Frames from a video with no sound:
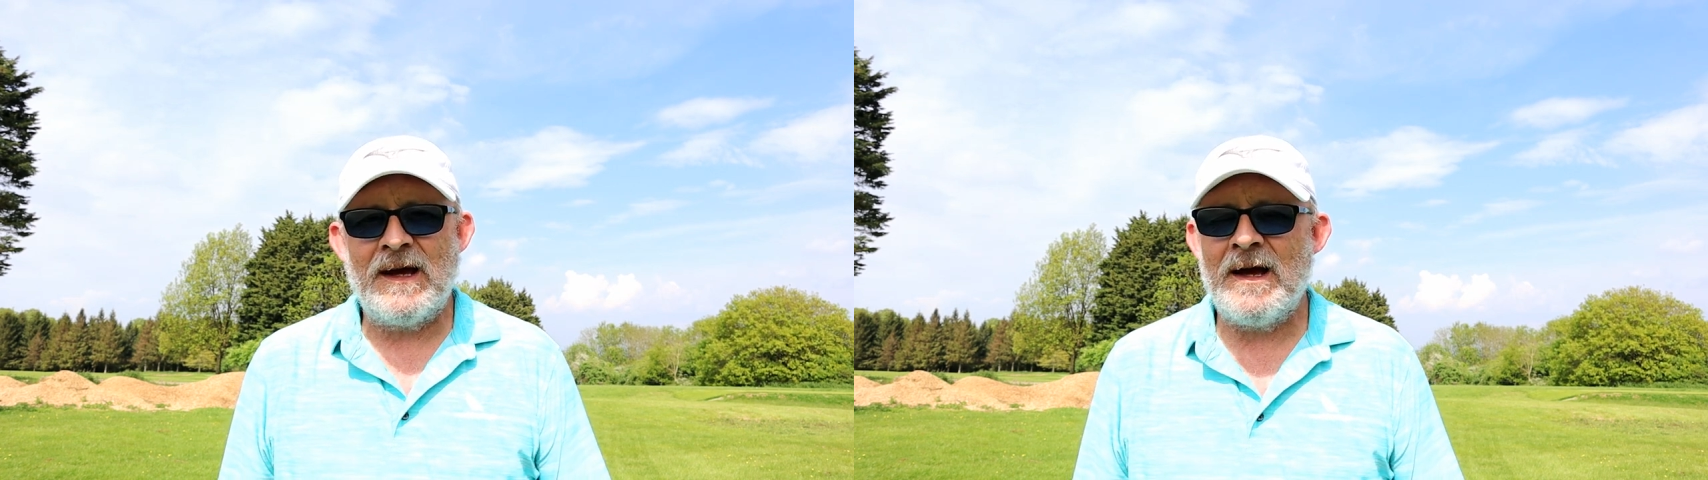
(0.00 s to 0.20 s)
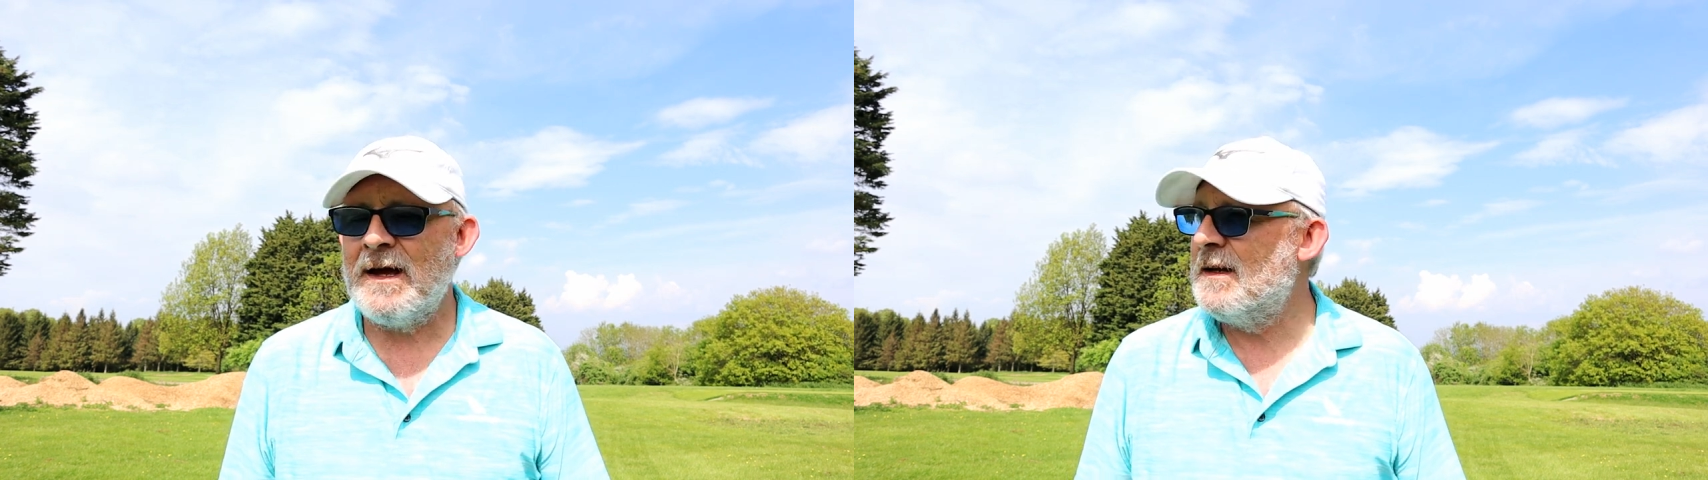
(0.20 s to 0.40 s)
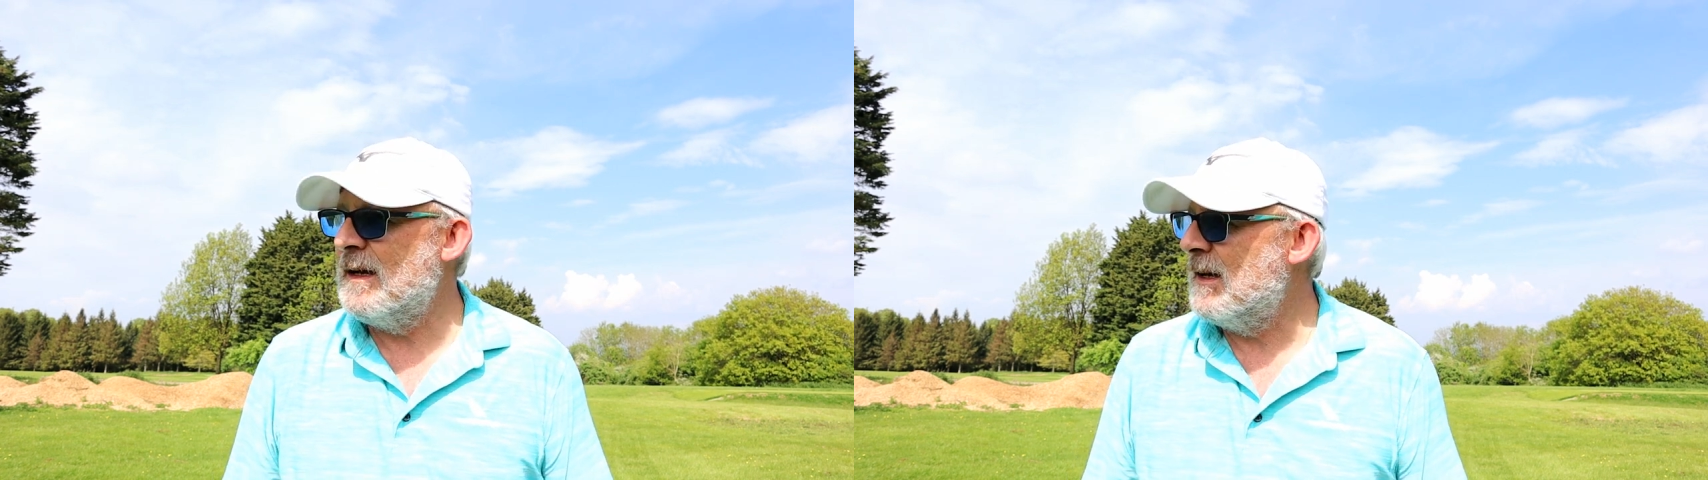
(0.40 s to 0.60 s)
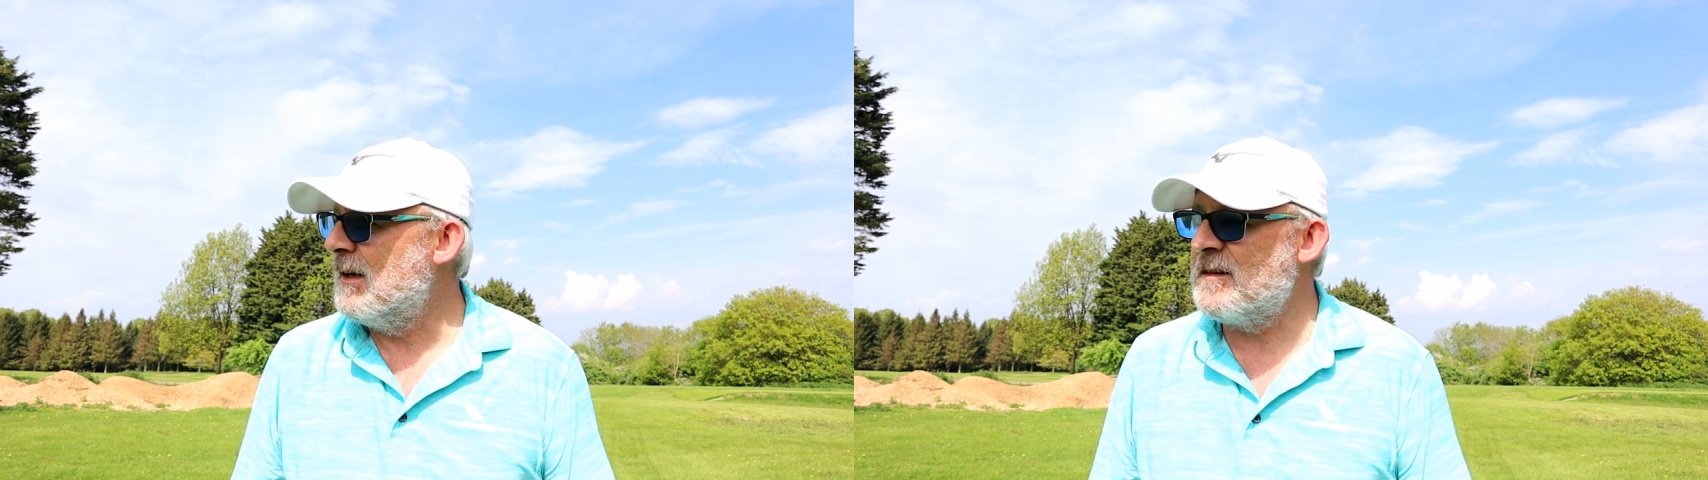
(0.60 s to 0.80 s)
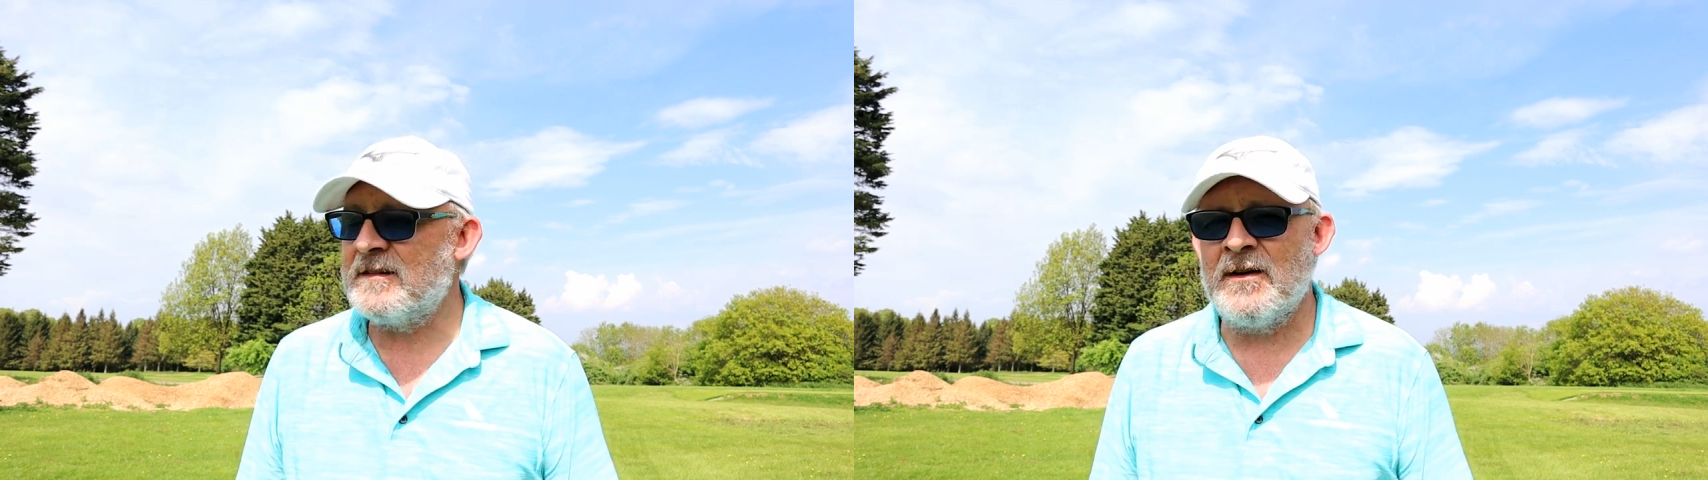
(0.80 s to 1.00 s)
And he
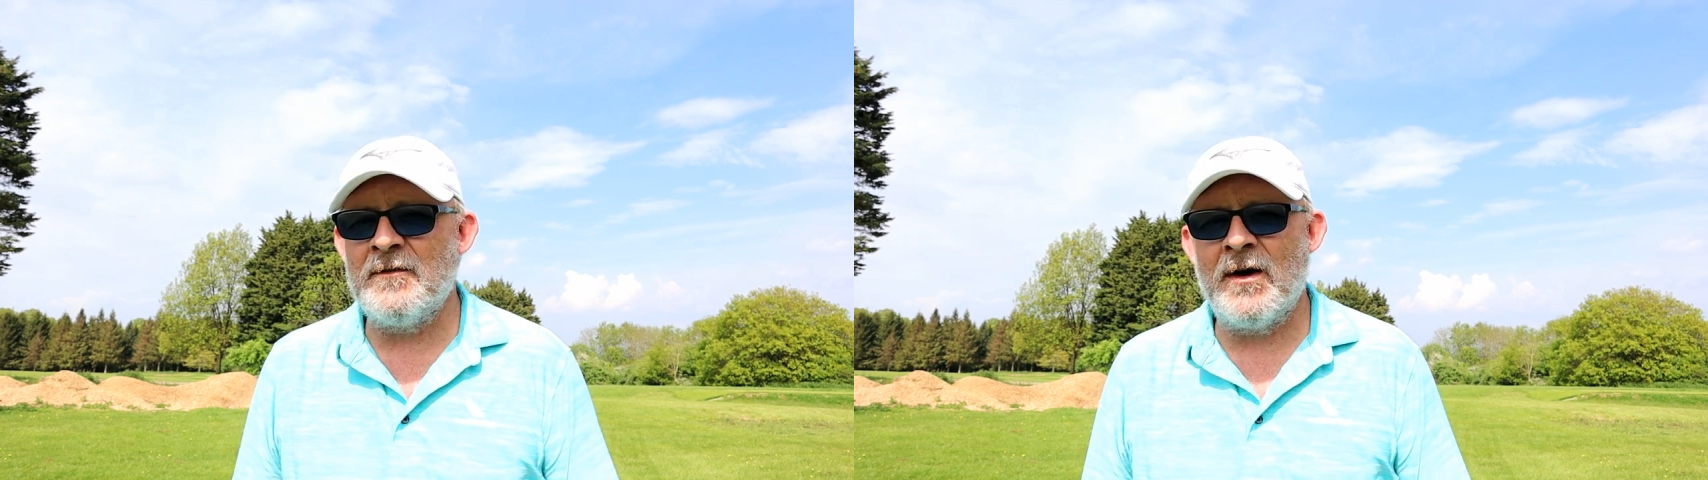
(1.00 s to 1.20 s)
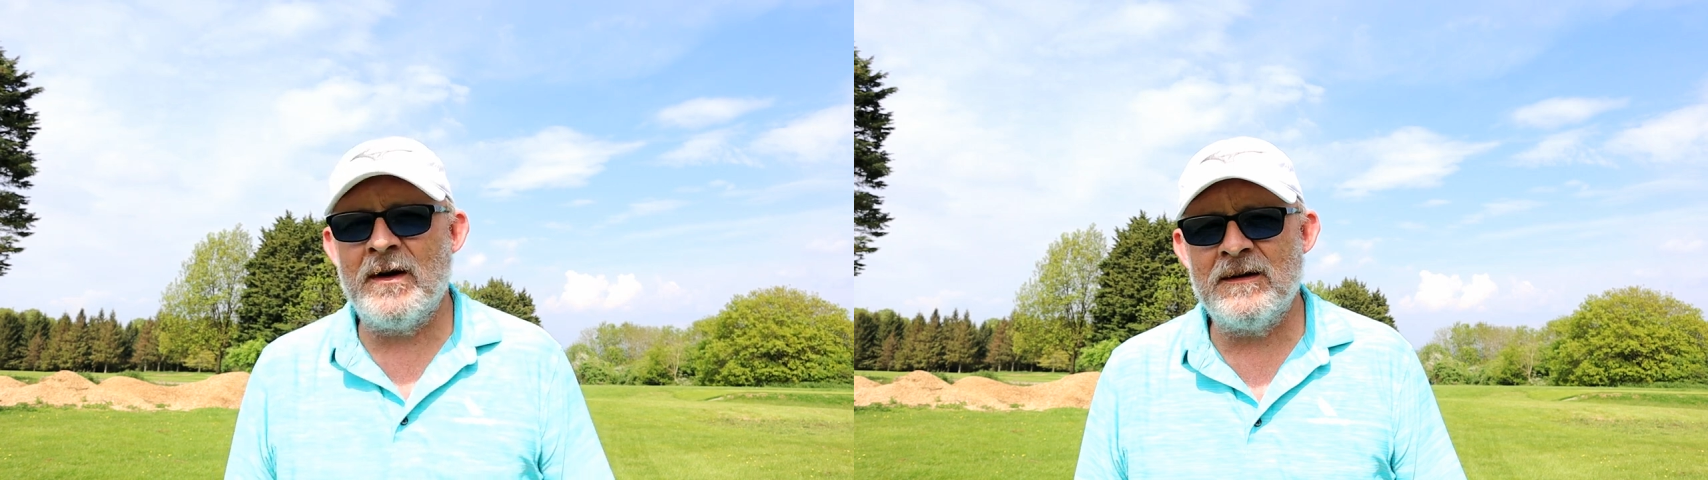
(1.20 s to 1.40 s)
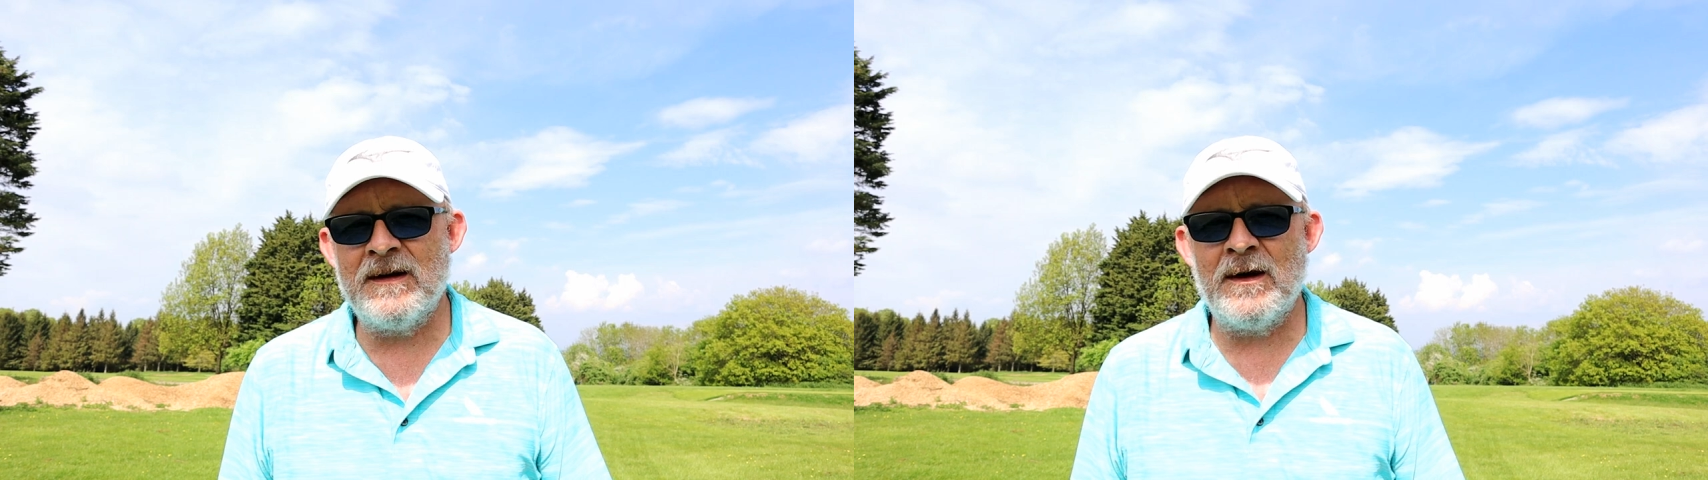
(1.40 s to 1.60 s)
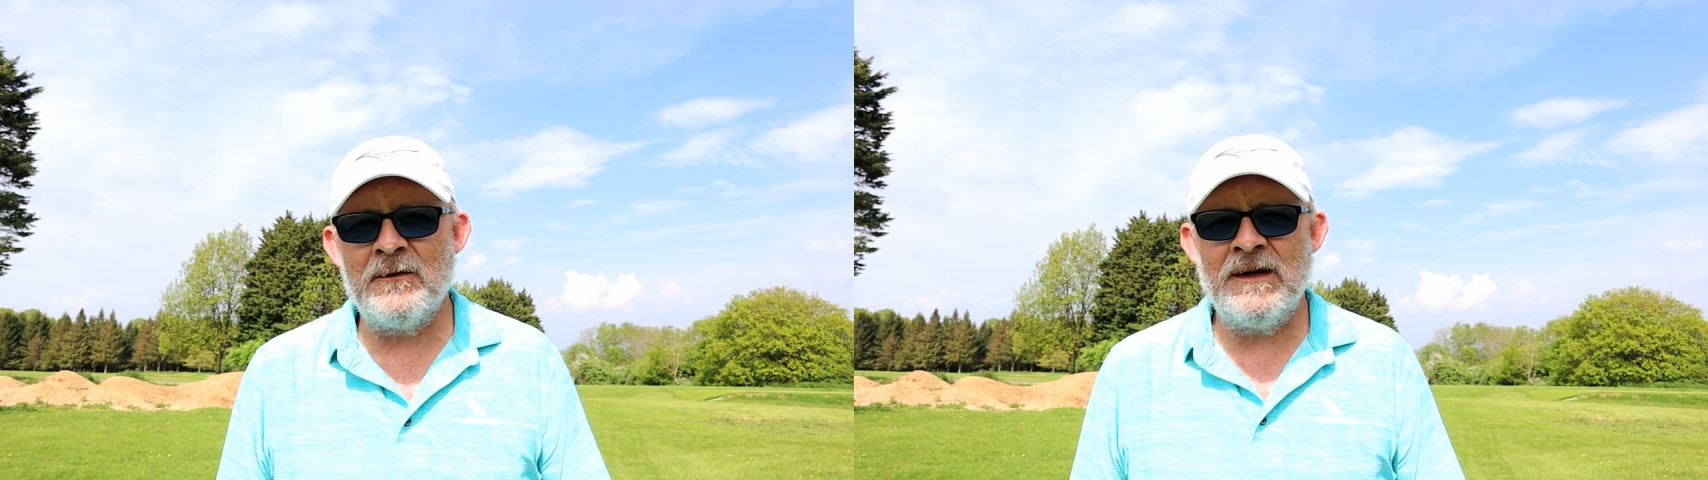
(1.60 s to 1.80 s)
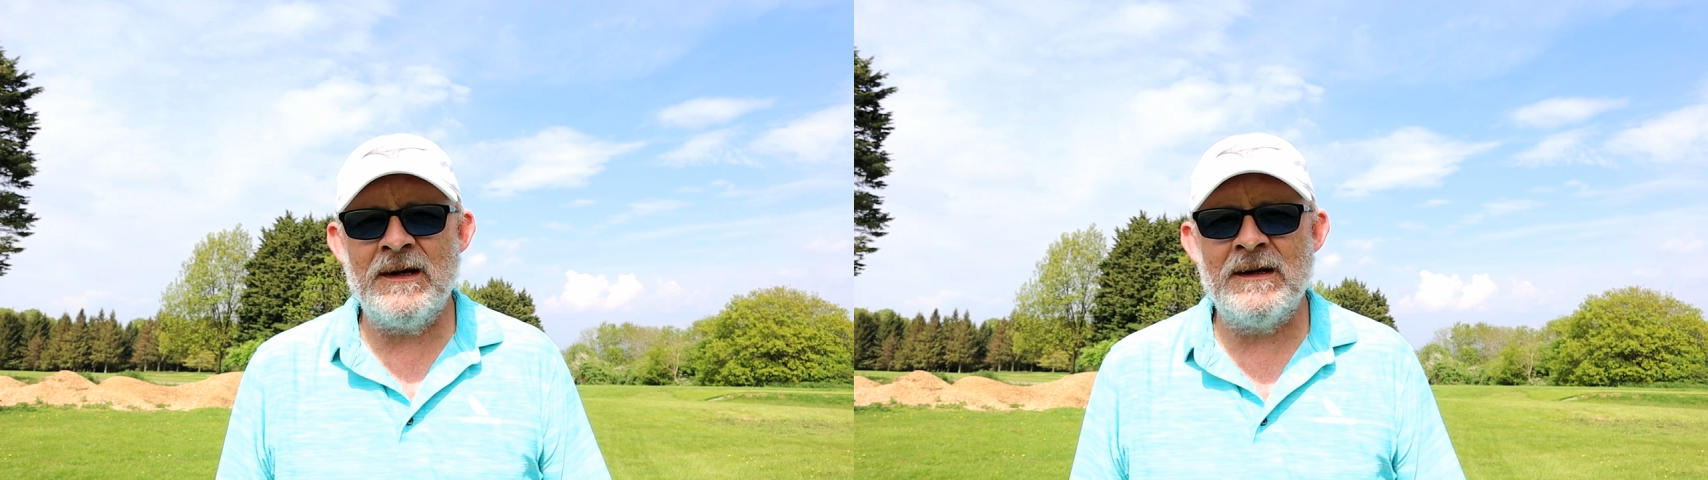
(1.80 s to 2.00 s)
hit a seven iron
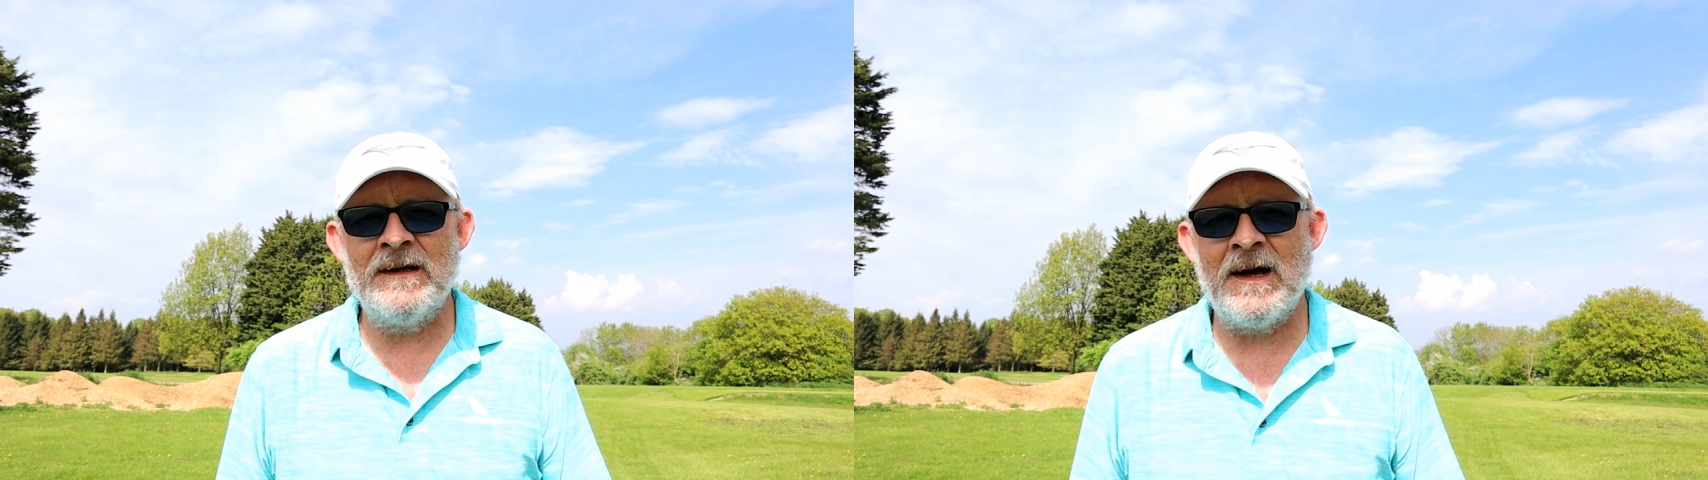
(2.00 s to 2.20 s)
down here